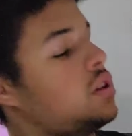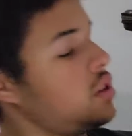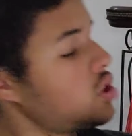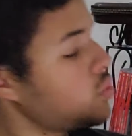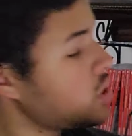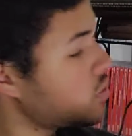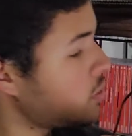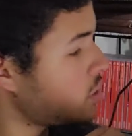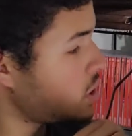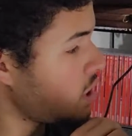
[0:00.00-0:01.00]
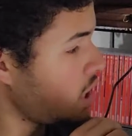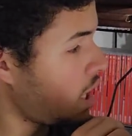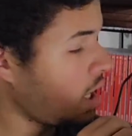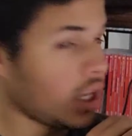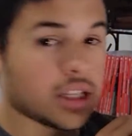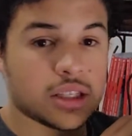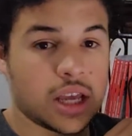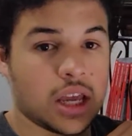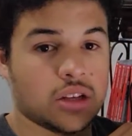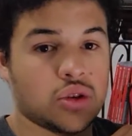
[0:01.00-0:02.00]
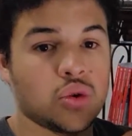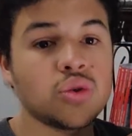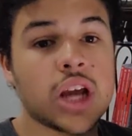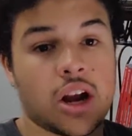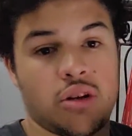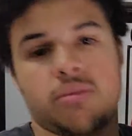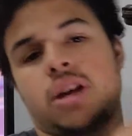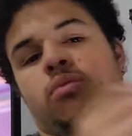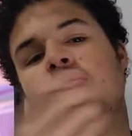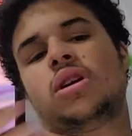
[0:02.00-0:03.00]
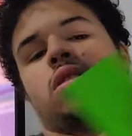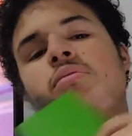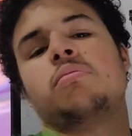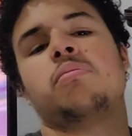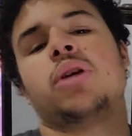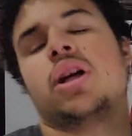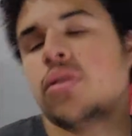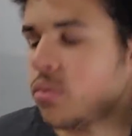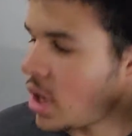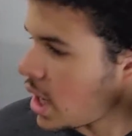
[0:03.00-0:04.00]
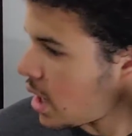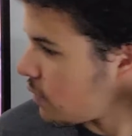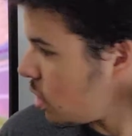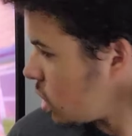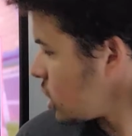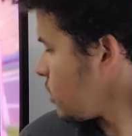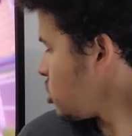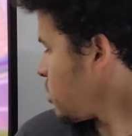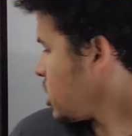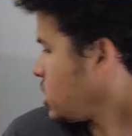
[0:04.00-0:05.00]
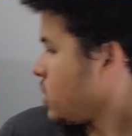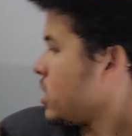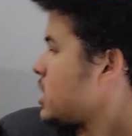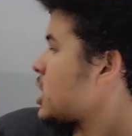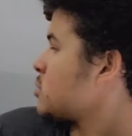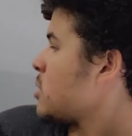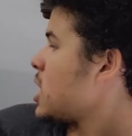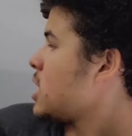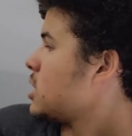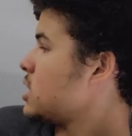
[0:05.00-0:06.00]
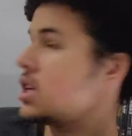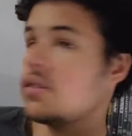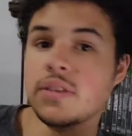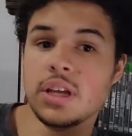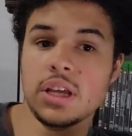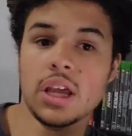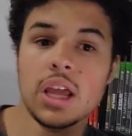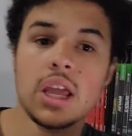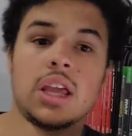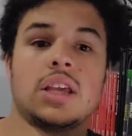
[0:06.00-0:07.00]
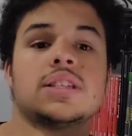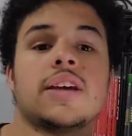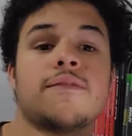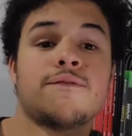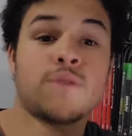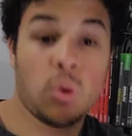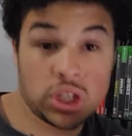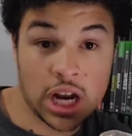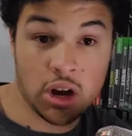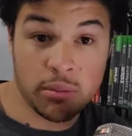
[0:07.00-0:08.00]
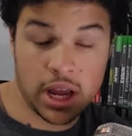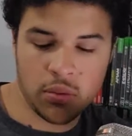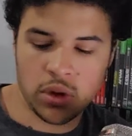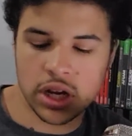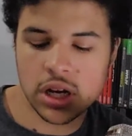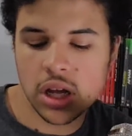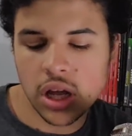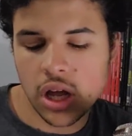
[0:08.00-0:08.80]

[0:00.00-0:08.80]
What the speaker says: This one's from Seagate. It's a 2 terabyte one, but the one I have hooked up to my Series X behind the TV is a 4 terabyte one.